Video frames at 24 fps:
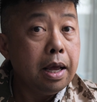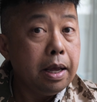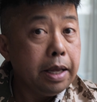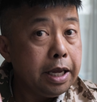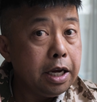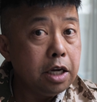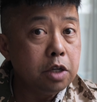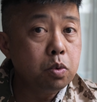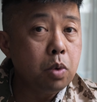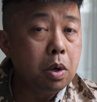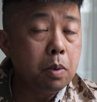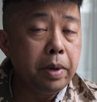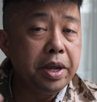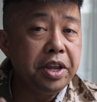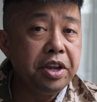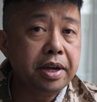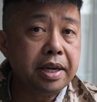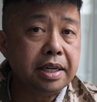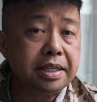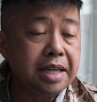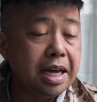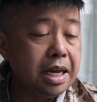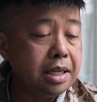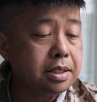Here's one way you
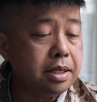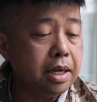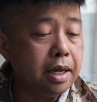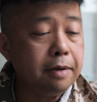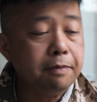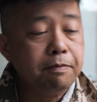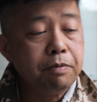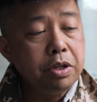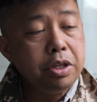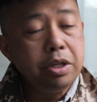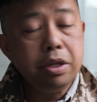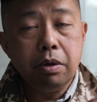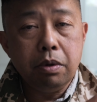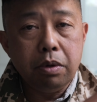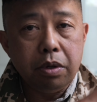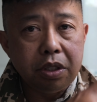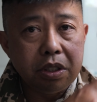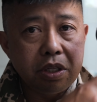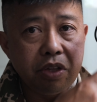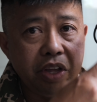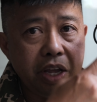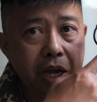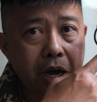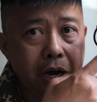can test it.
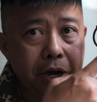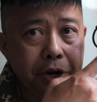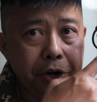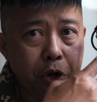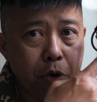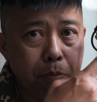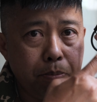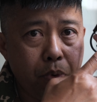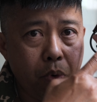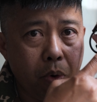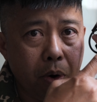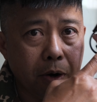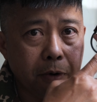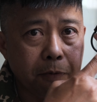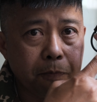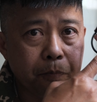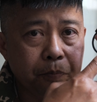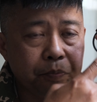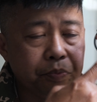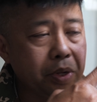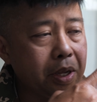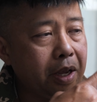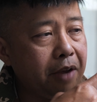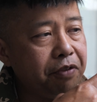Use the audio port
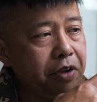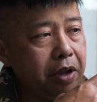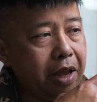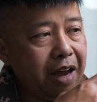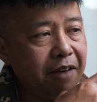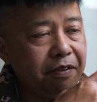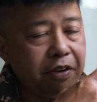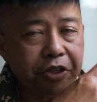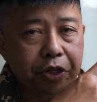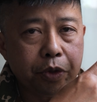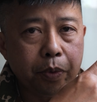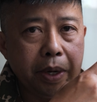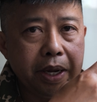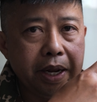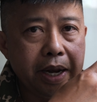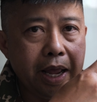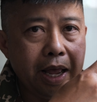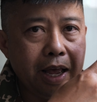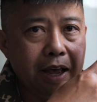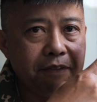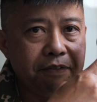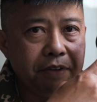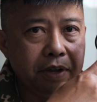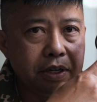now, if you have a three and a
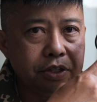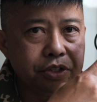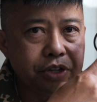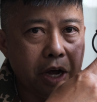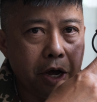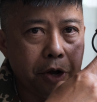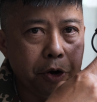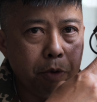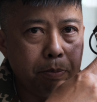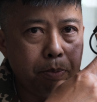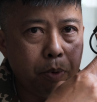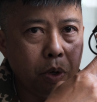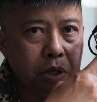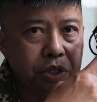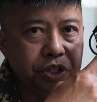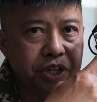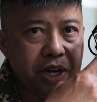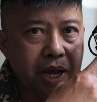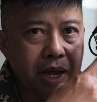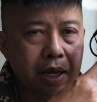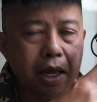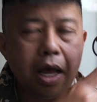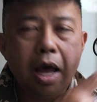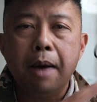half inch audio port
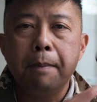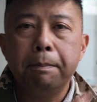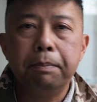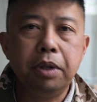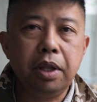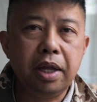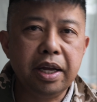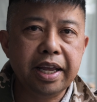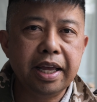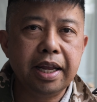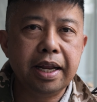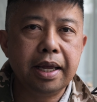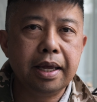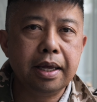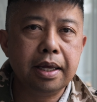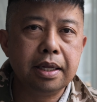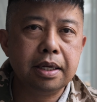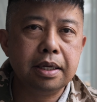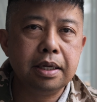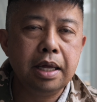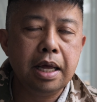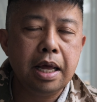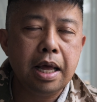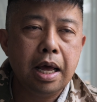jack, plug it
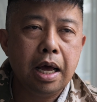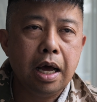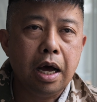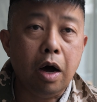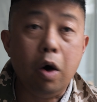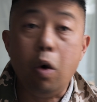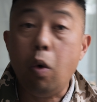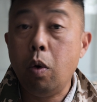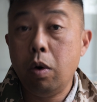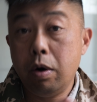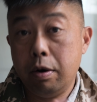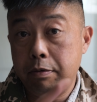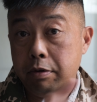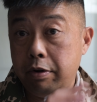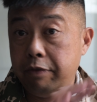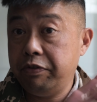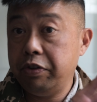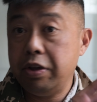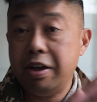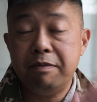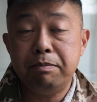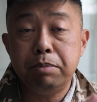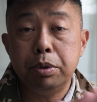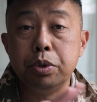in, uh, or if
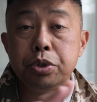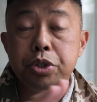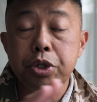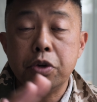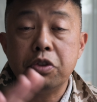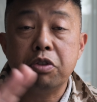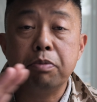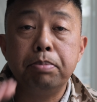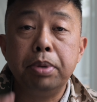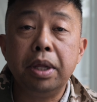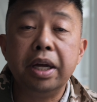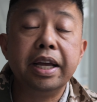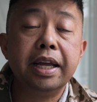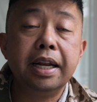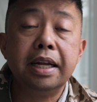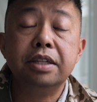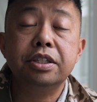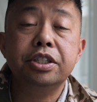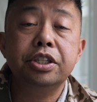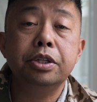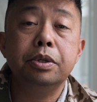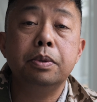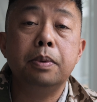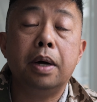you have Bluetooth, plug it
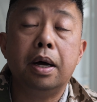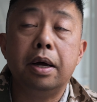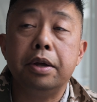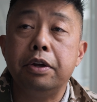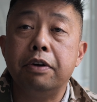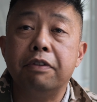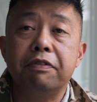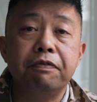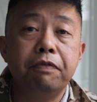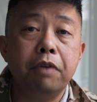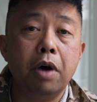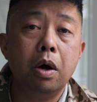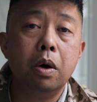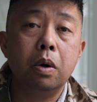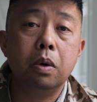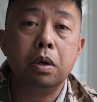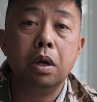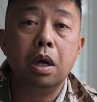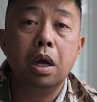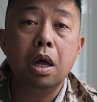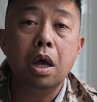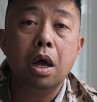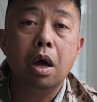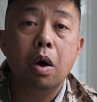into uh, your
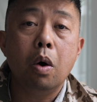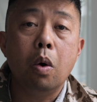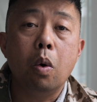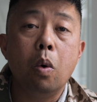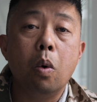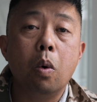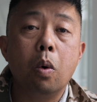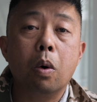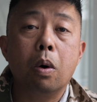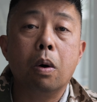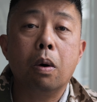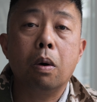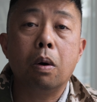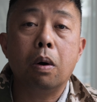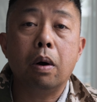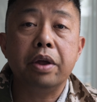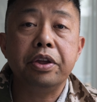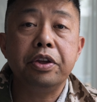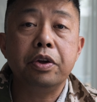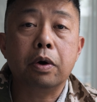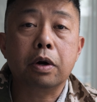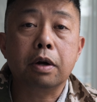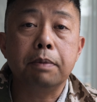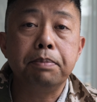phone or
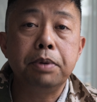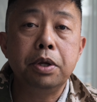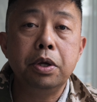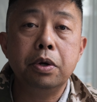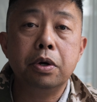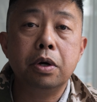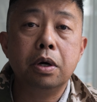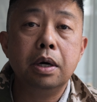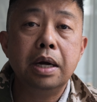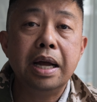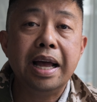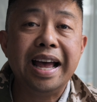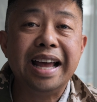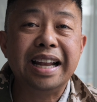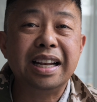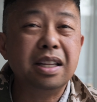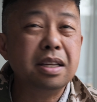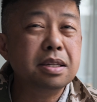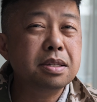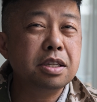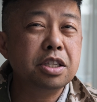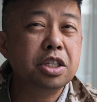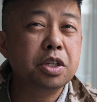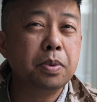your computer and
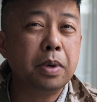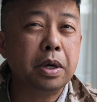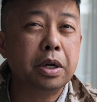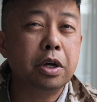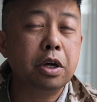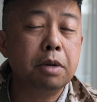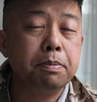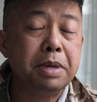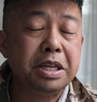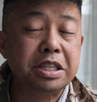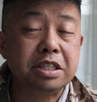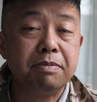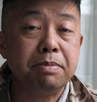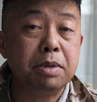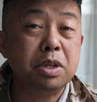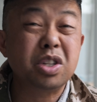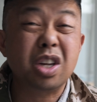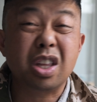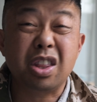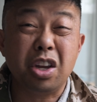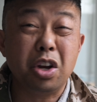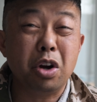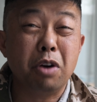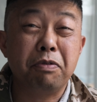listen to a good piece of
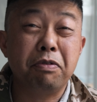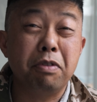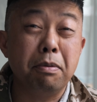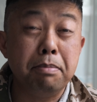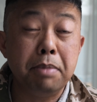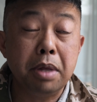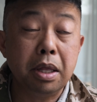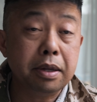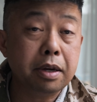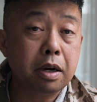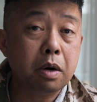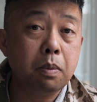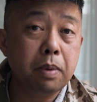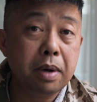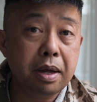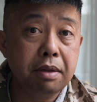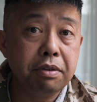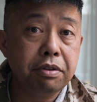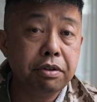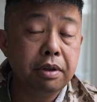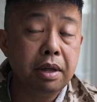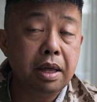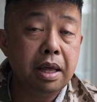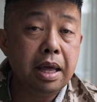music that you're familiar
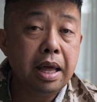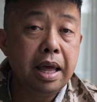with